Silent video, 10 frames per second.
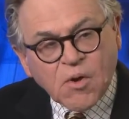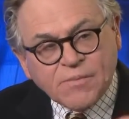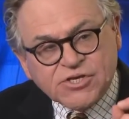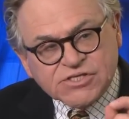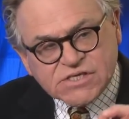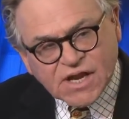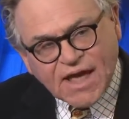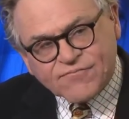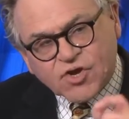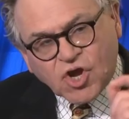But you still
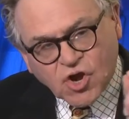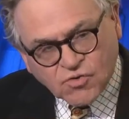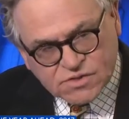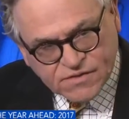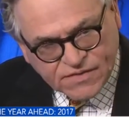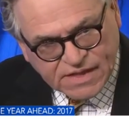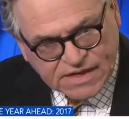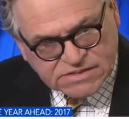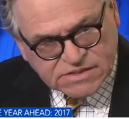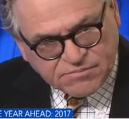have to go to the
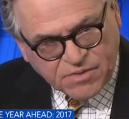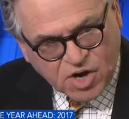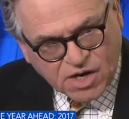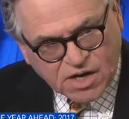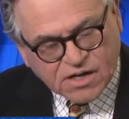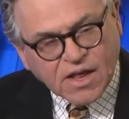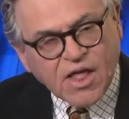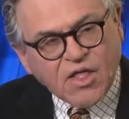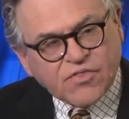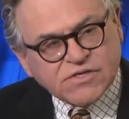illicit market.
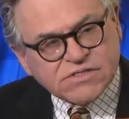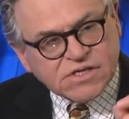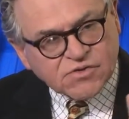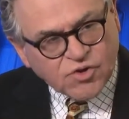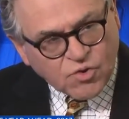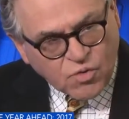There's still no